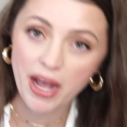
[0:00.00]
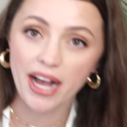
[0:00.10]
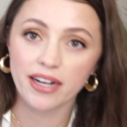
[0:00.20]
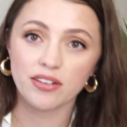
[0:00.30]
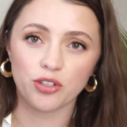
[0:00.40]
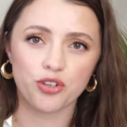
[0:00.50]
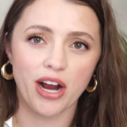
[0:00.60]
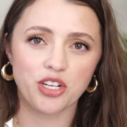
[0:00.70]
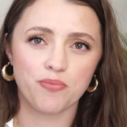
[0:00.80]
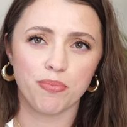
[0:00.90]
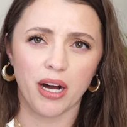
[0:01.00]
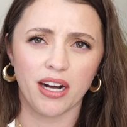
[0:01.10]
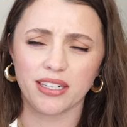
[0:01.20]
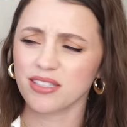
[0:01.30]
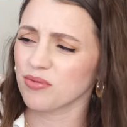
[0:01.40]
bag or trash
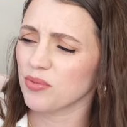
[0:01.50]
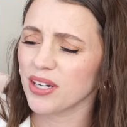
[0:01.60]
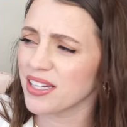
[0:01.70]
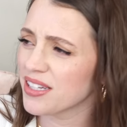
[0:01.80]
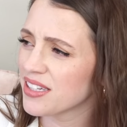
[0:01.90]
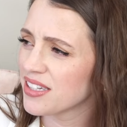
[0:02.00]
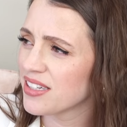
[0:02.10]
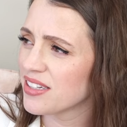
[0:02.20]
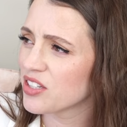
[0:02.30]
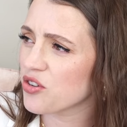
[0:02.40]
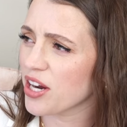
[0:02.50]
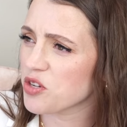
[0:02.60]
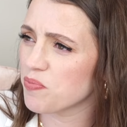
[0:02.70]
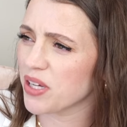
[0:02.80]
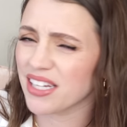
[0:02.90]
box. Why? Trash
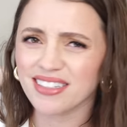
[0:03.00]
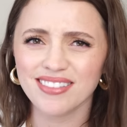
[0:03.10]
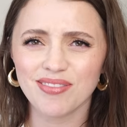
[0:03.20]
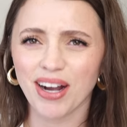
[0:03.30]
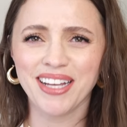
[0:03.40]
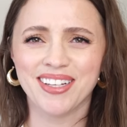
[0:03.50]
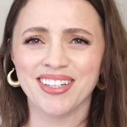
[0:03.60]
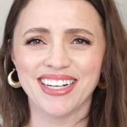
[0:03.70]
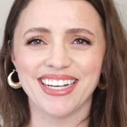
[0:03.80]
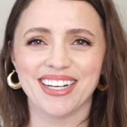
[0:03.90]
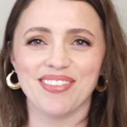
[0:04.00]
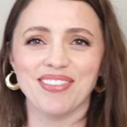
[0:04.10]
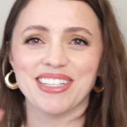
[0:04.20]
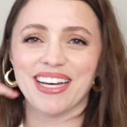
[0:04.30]
bin? Why couldn't I come up with